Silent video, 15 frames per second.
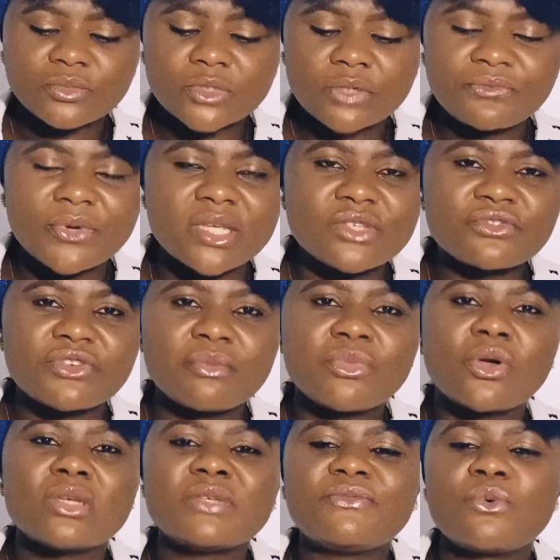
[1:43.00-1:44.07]
face cream,
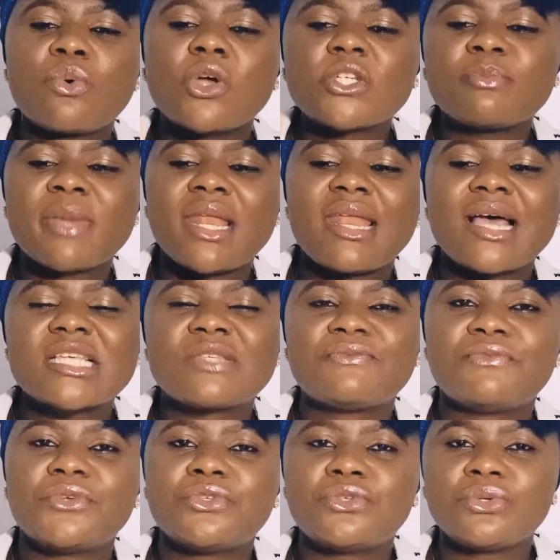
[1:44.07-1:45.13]
because if you watch my last
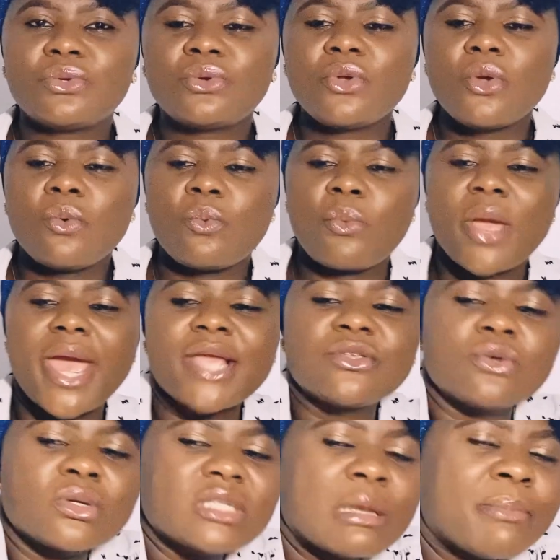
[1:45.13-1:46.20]
video where I
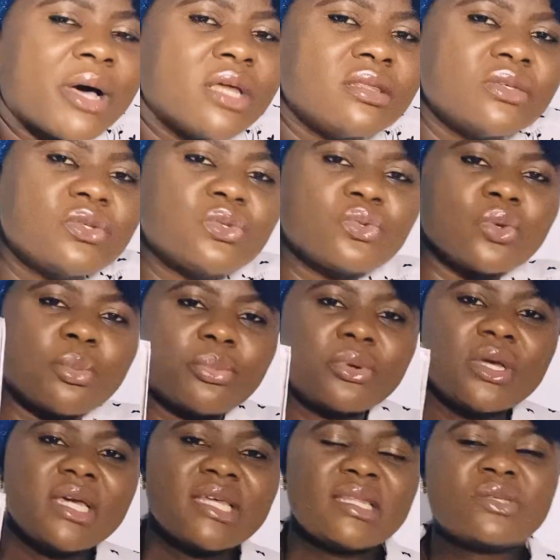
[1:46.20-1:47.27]
talked about this soap,
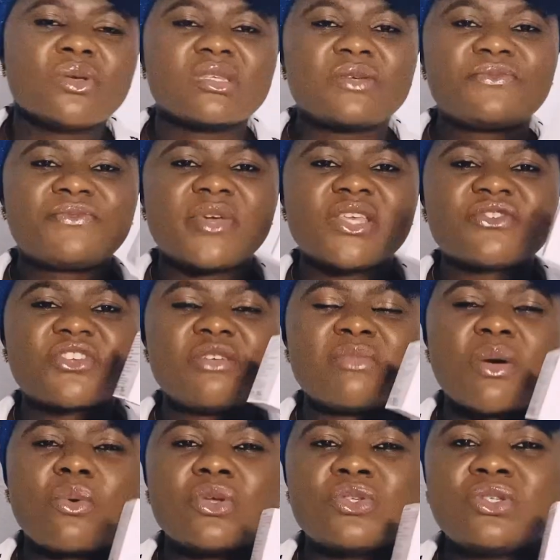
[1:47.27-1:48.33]
this was the face cream
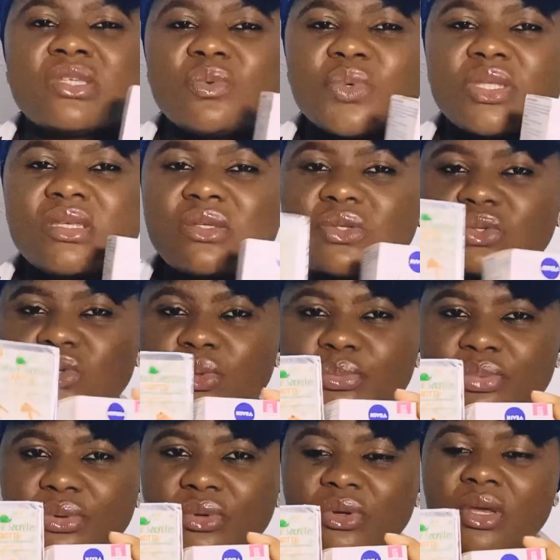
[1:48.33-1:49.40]
I was using with this soap.
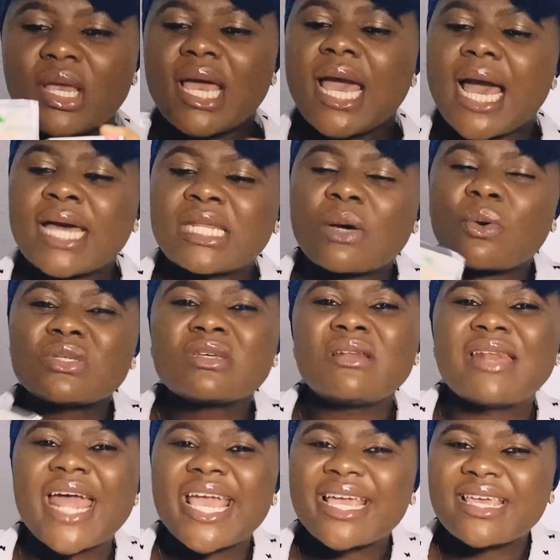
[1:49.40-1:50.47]
And I wasn't
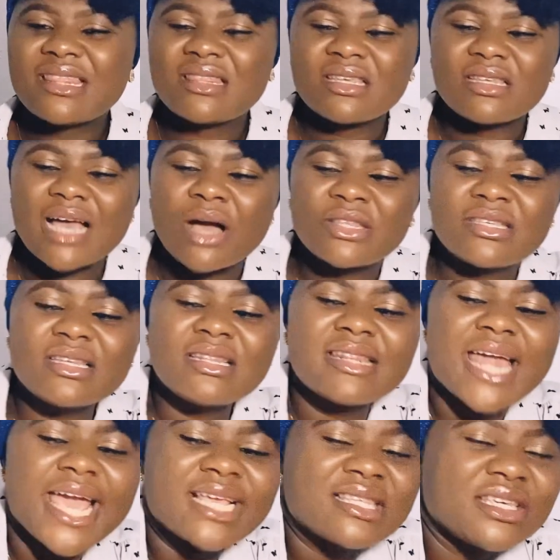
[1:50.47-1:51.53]
liking I didn't
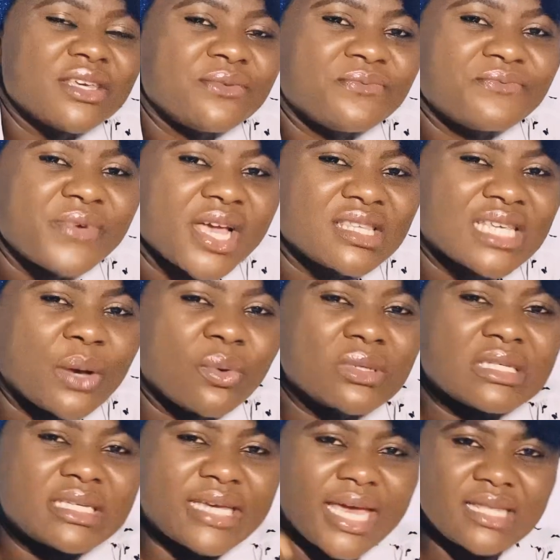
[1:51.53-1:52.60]
like the effect I
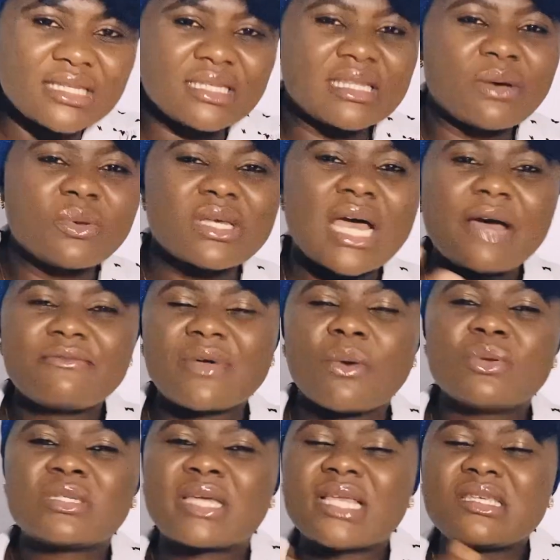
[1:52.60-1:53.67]
was getting. I
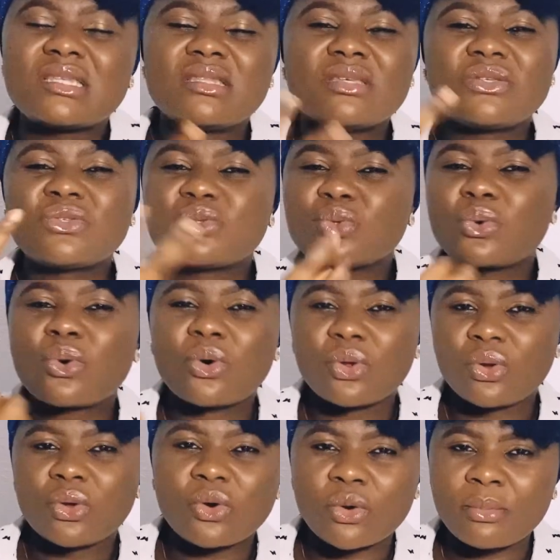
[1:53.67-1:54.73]
was getting these two
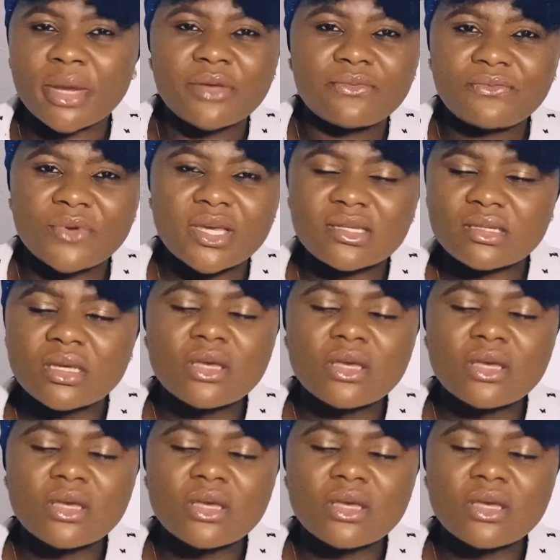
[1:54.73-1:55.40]
color on my face,